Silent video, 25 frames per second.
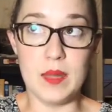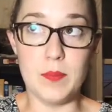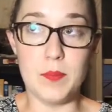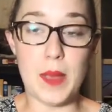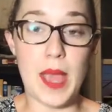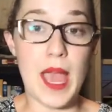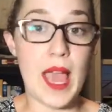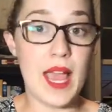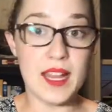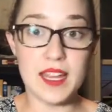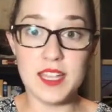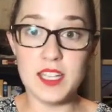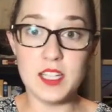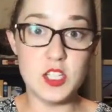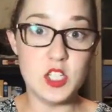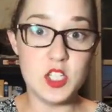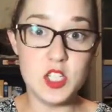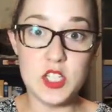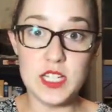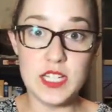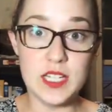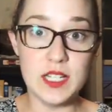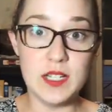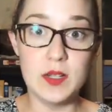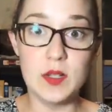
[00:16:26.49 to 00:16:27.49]
package
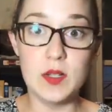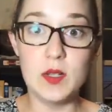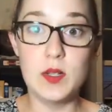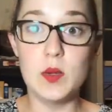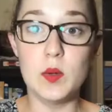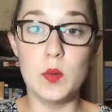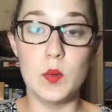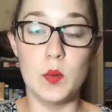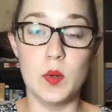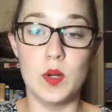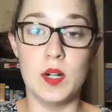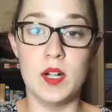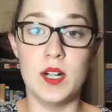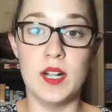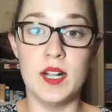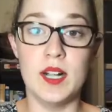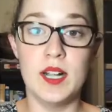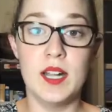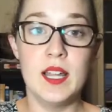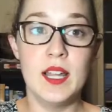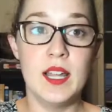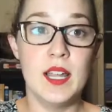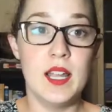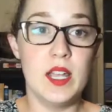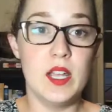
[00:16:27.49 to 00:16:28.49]
deal,
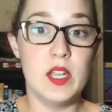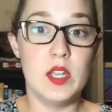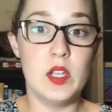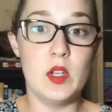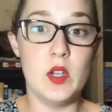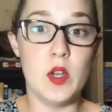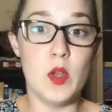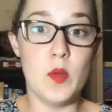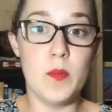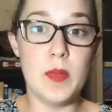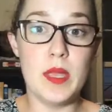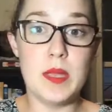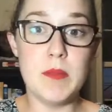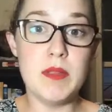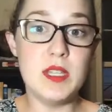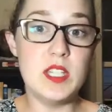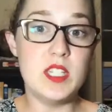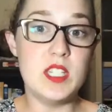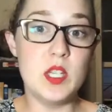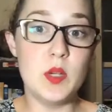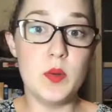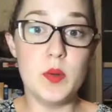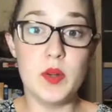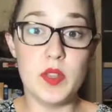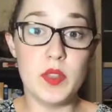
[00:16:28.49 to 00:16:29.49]
or maybe
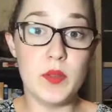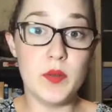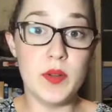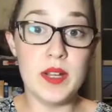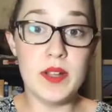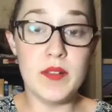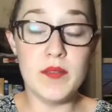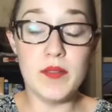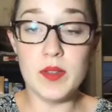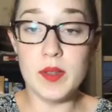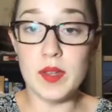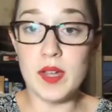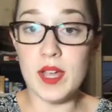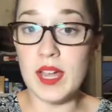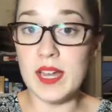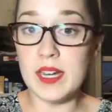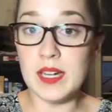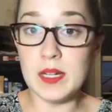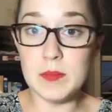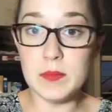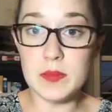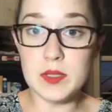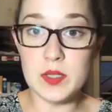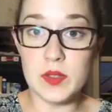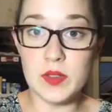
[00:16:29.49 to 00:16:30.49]
2 or 3 of the
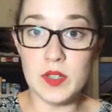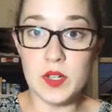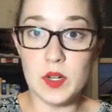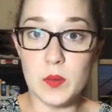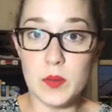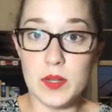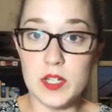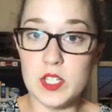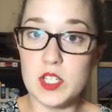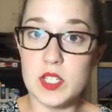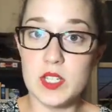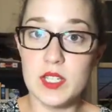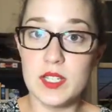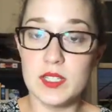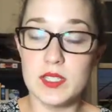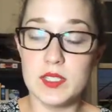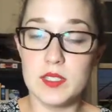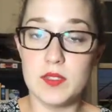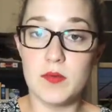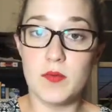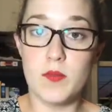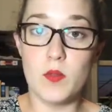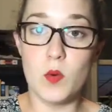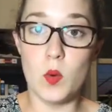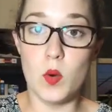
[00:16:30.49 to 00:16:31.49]
items on their wish
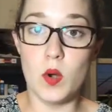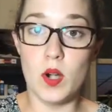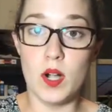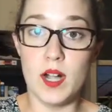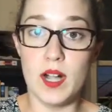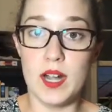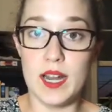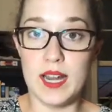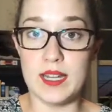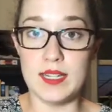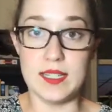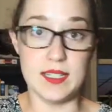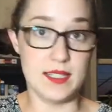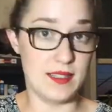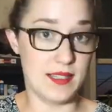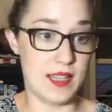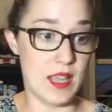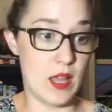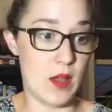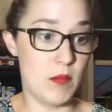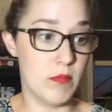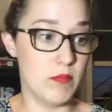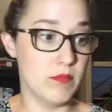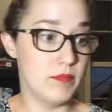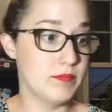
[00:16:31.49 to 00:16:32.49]
list for a
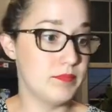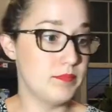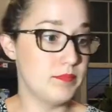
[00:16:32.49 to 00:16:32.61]
discount.